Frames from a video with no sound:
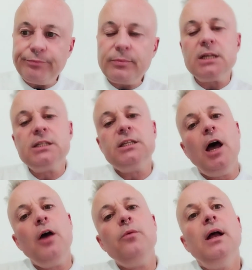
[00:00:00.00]

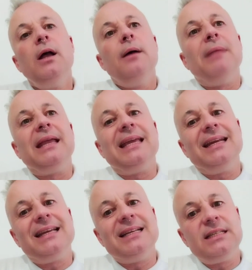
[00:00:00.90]
So, making a
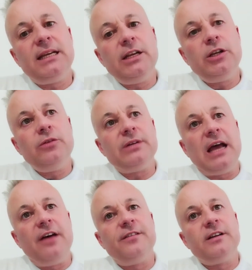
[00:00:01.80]
continued
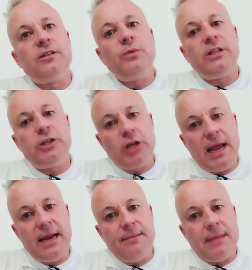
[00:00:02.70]
effort with the
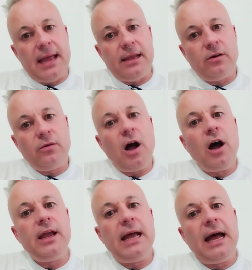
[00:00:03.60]
chainmail,
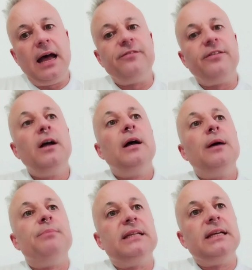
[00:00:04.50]
I have
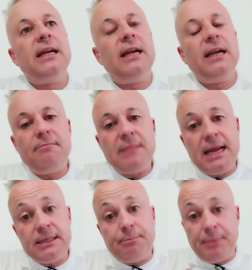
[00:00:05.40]
particularly
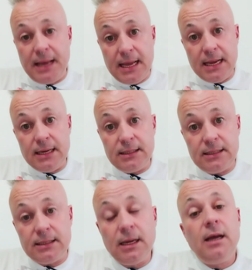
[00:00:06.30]
made a
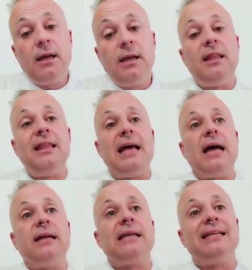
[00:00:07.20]
piece
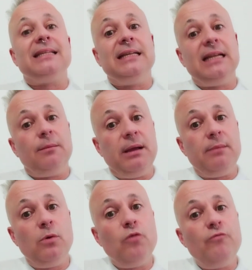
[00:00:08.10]
that has a little bit
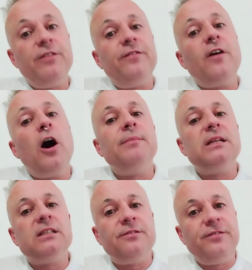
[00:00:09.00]
more
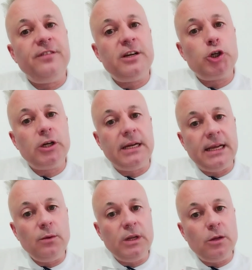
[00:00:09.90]
refinement
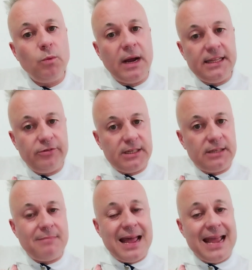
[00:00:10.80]
visually with the way that it's
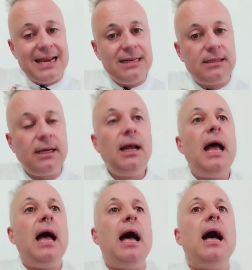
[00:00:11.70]
made.
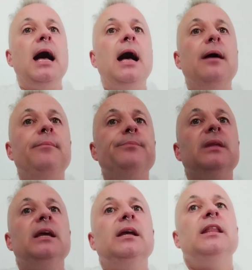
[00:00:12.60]

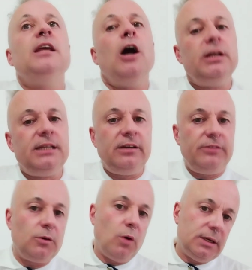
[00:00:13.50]
The idea
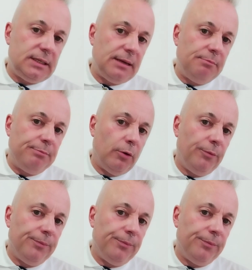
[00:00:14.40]
is quite simple.